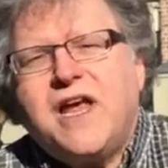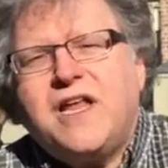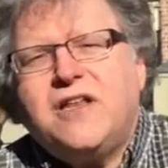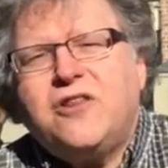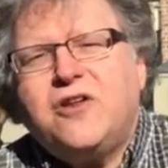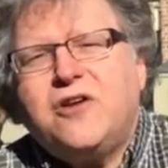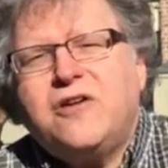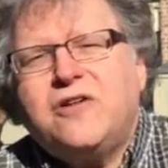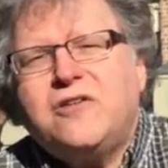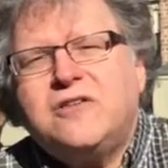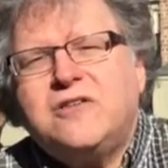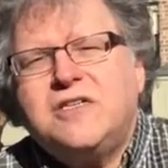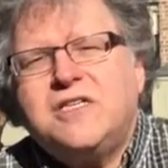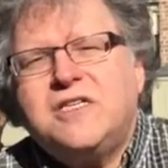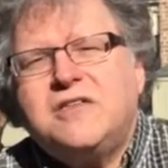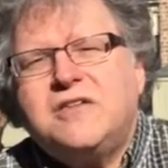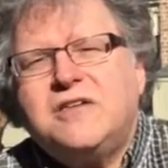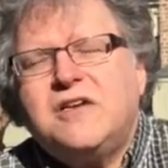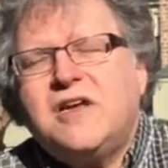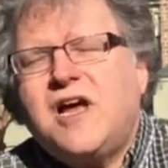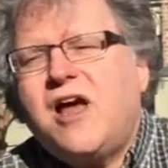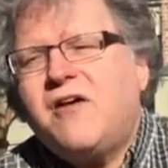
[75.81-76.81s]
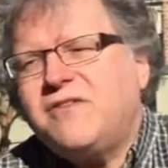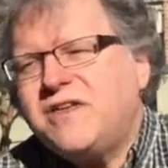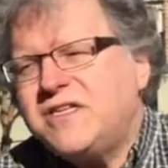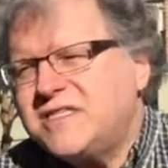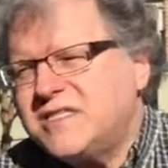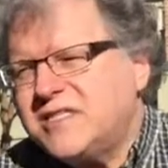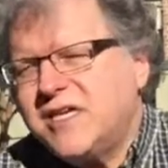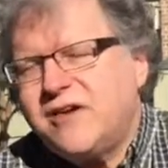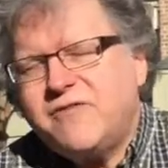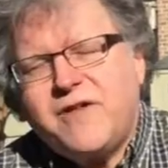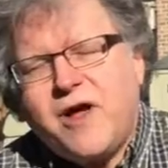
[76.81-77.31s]
I learned,
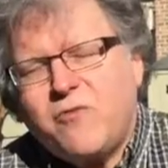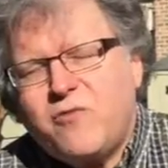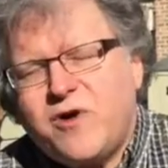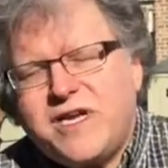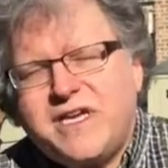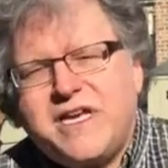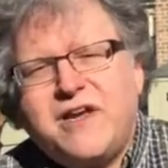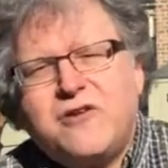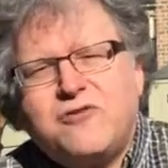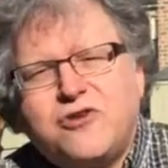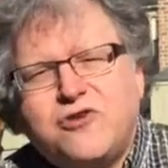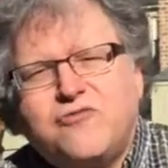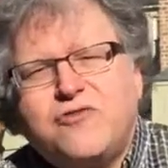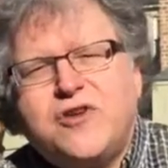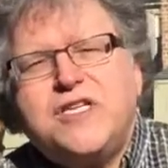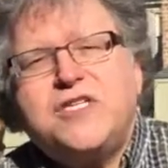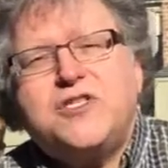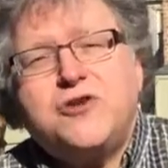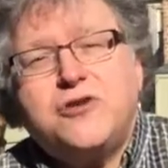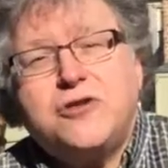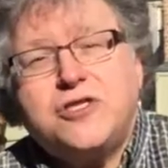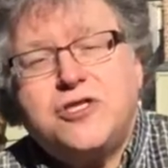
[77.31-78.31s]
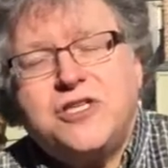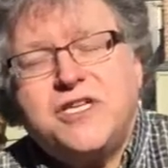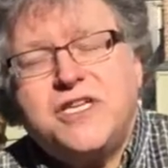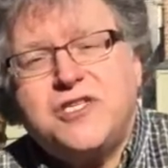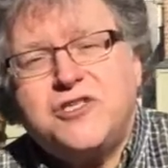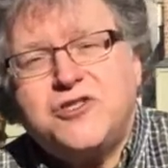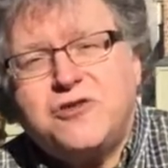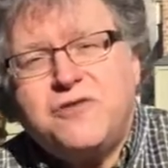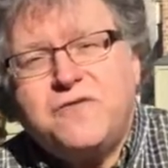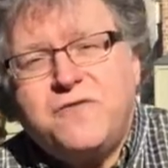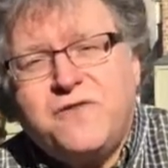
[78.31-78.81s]
obviously, if I went out to research
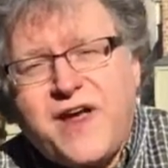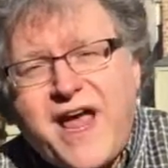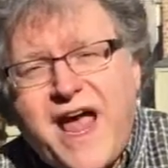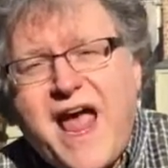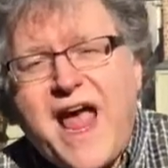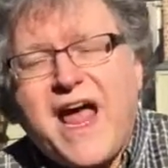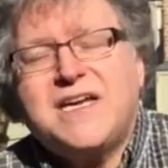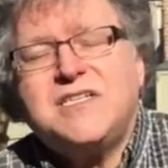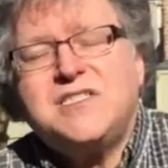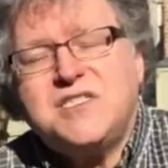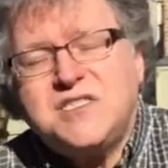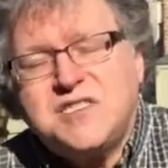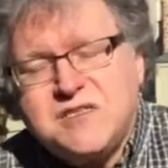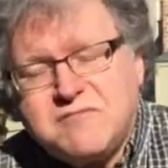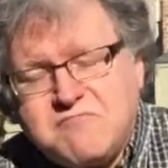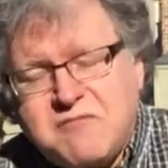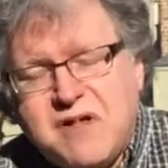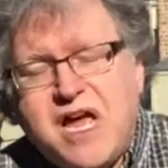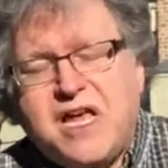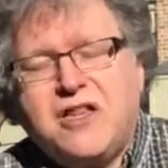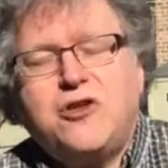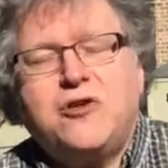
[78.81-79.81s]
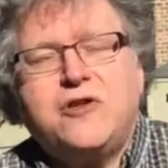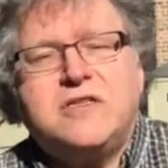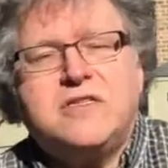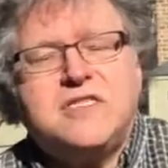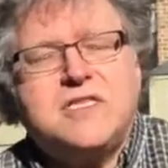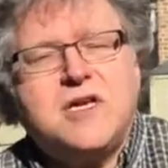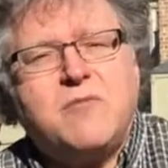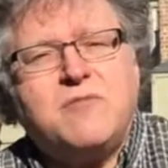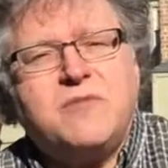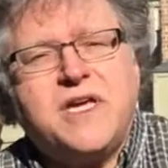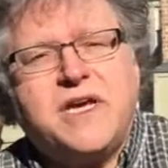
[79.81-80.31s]
additional facts, I
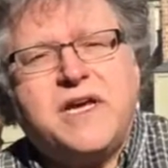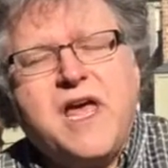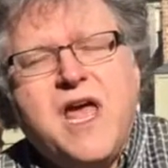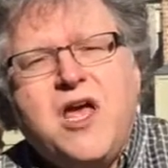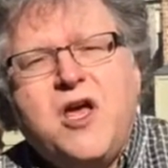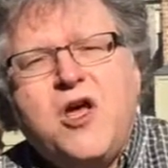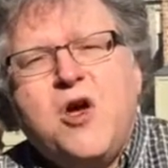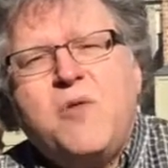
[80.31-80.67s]
learned something.